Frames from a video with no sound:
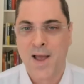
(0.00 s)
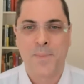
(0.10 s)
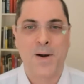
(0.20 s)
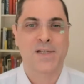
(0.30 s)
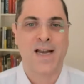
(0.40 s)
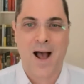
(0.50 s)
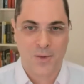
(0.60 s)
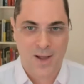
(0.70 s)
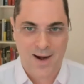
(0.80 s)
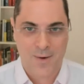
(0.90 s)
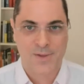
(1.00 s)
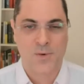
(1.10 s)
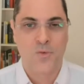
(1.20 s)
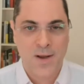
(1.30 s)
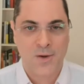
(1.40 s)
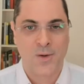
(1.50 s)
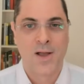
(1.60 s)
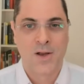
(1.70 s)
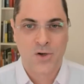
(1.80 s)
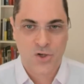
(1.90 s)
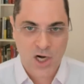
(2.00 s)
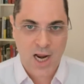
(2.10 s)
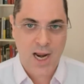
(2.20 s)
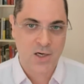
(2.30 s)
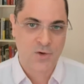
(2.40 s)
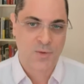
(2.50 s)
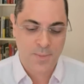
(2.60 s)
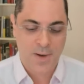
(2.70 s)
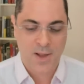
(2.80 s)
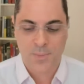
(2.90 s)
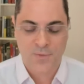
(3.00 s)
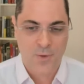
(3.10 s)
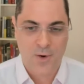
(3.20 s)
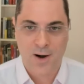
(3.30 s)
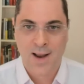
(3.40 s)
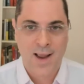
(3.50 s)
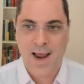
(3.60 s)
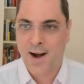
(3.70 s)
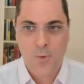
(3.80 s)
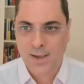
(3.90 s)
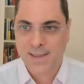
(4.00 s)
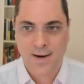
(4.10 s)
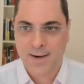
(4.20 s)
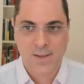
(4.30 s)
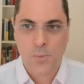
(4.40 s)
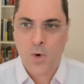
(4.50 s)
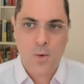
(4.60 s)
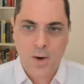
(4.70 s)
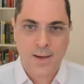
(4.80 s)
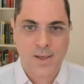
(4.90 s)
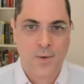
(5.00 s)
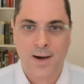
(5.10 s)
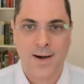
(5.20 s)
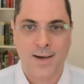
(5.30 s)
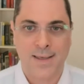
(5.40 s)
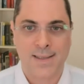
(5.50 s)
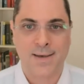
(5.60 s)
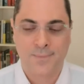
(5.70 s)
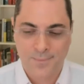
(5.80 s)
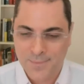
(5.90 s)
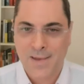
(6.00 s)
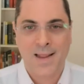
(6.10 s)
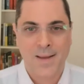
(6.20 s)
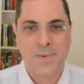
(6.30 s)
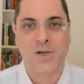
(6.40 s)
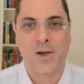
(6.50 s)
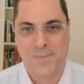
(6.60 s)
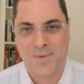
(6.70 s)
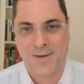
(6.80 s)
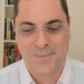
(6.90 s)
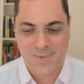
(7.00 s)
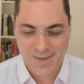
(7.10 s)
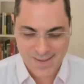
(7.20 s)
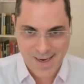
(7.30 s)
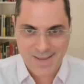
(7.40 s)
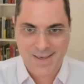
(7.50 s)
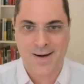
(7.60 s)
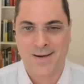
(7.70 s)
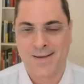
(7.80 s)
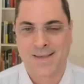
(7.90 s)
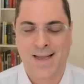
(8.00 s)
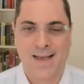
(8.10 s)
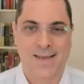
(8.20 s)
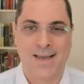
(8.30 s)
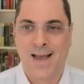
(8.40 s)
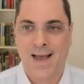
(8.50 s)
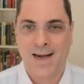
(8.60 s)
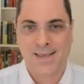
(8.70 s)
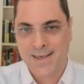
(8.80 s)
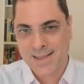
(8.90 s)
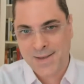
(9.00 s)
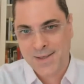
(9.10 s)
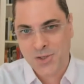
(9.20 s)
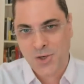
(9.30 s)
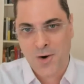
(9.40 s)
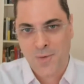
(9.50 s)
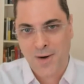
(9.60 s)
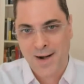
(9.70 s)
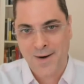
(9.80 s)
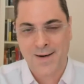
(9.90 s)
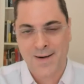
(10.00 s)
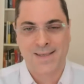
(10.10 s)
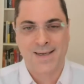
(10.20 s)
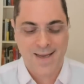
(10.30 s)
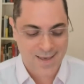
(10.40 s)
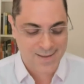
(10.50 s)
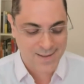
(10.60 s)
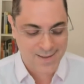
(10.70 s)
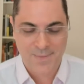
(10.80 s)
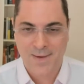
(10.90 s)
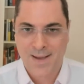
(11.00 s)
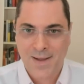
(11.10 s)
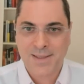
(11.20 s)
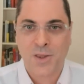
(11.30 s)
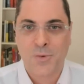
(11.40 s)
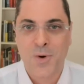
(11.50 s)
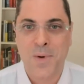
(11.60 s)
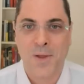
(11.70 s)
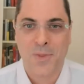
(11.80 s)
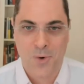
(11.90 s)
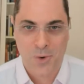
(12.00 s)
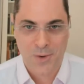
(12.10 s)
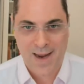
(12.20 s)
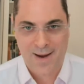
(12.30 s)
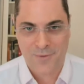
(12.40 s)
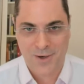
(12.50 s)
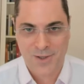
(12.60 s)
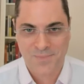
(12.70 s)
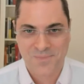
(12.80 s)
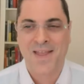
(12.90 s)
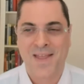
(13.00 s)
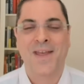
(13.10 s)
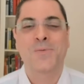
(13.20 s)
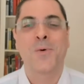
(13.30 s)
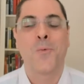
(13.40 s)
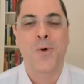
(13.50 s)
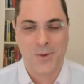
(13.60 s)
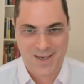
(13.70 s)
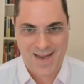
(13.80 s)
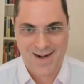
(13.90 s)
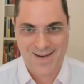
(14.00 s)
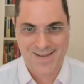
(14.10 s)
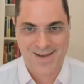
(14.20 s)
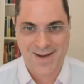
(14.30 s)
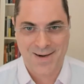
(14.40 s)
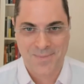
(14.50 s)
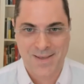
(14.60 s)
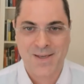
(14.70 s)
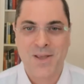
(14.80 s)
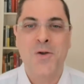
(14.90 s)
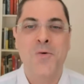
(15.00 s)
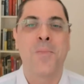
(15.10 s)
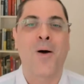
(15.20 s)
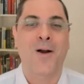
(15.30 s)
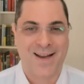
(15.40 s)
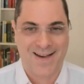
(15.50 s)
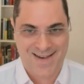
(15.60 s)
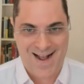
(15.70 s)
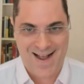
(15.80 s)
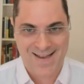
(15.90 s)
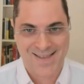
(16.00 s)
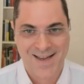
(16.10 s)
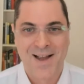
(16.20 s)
but it was an outlier. It was a real change from the month before. And I walked out and I said, what, What's going on? And he said, Let me show you something. And I sat down at his desk and he said, You see this chart right here? And I said, Yes. He said, That's a three month rolling average. That's what we look at as economists. You market guys